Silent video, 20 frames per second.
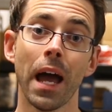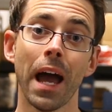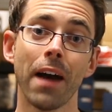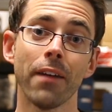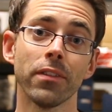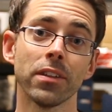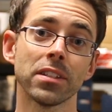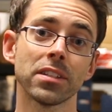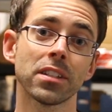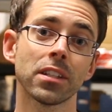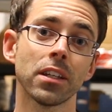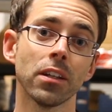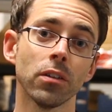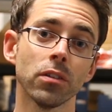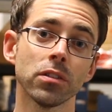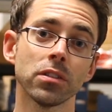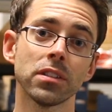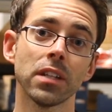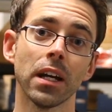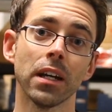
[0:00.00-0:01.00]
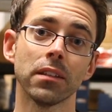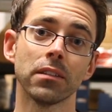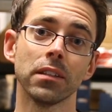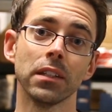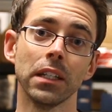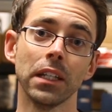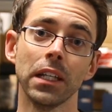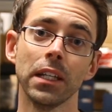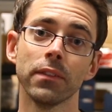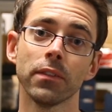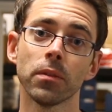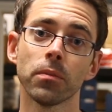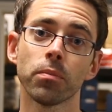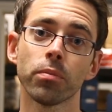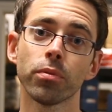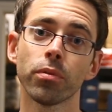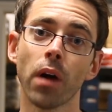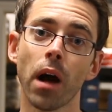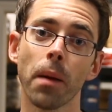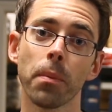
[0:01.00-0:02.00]
have the skill set to even
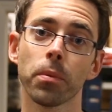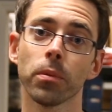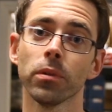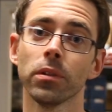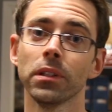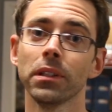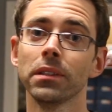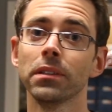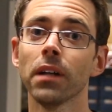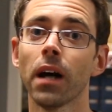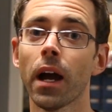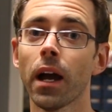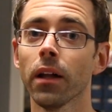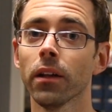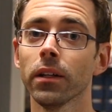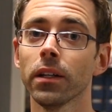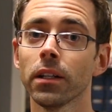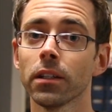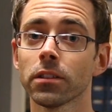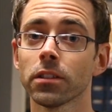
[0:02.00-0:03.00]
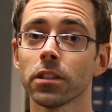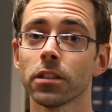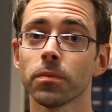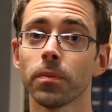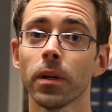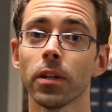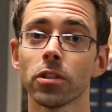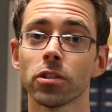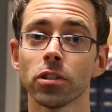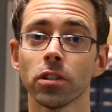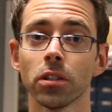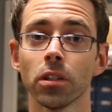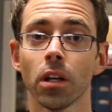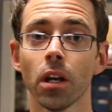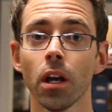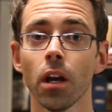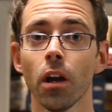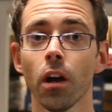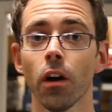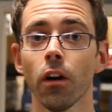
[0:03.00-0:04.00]
properly dial in a suspension
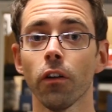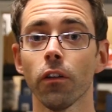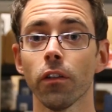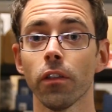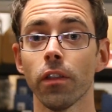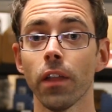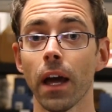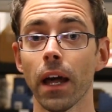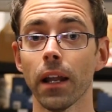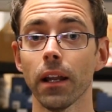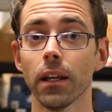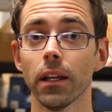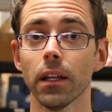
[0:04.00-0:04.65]
that